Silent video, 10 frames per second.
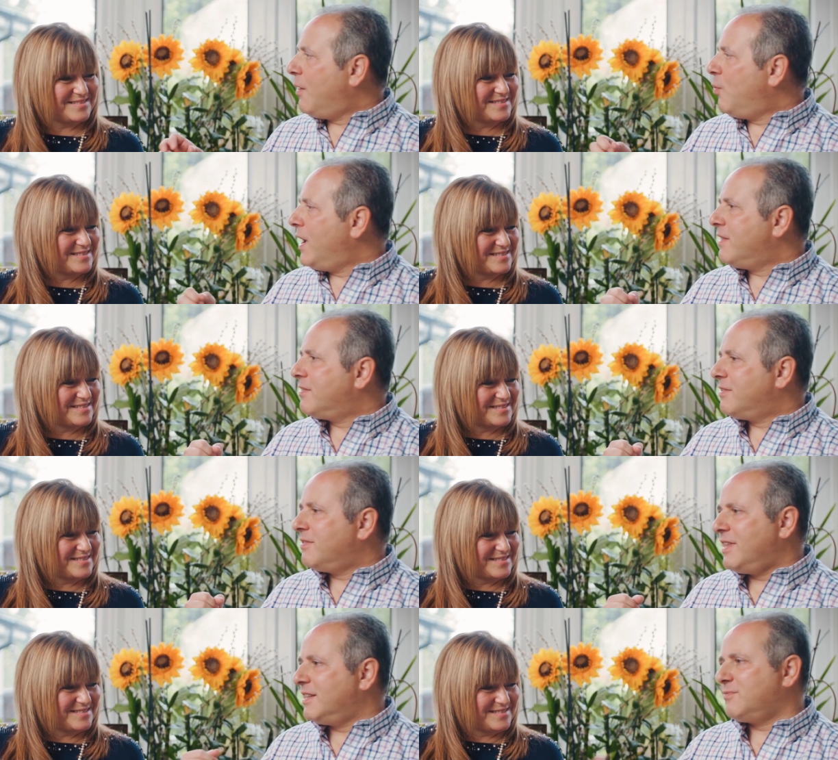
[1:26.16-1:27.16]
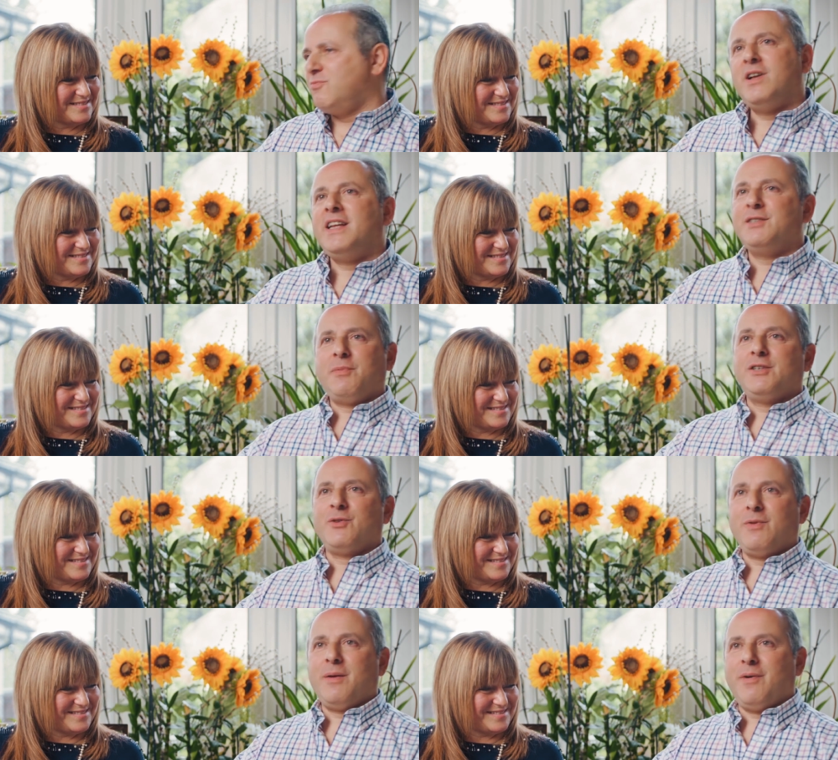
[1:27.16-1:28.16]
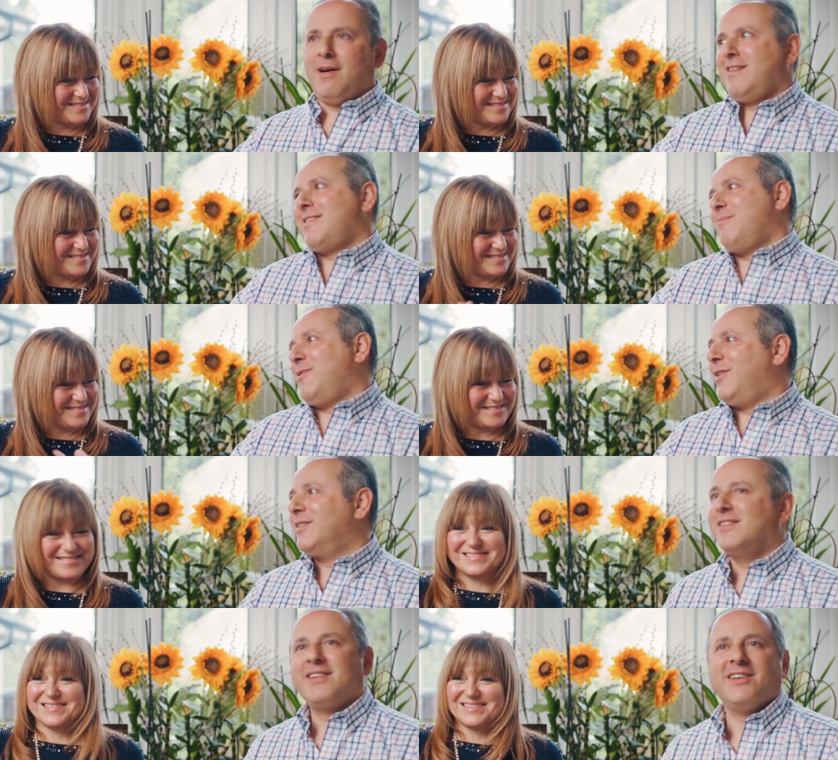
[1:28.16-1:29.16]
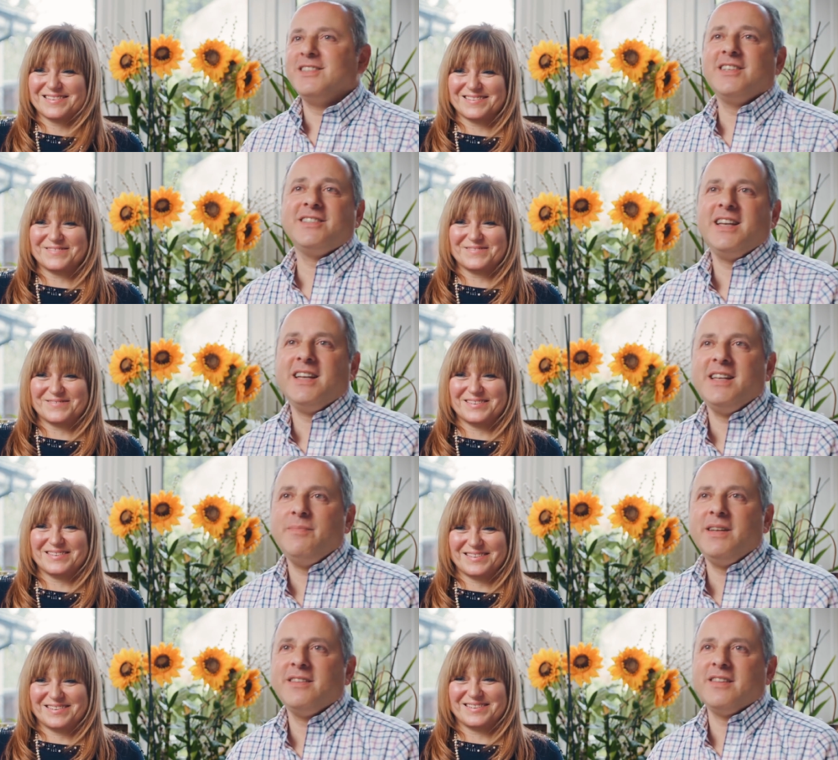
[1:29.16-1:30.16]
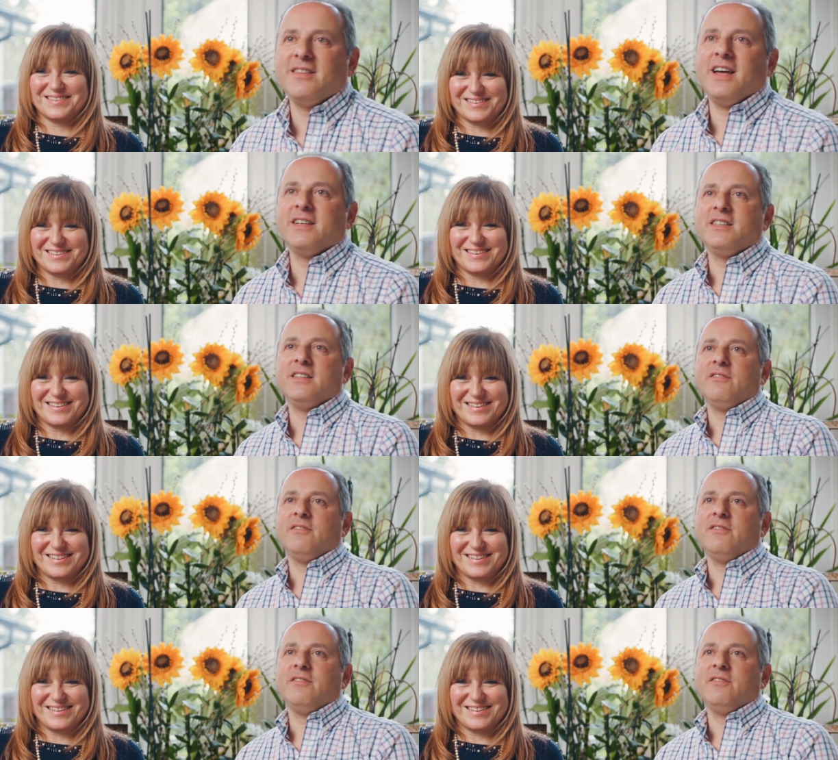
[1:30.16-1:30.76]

Speaker 1: with this really inspirational rabbi. Come on, guys, it doesn't get any better than that. It's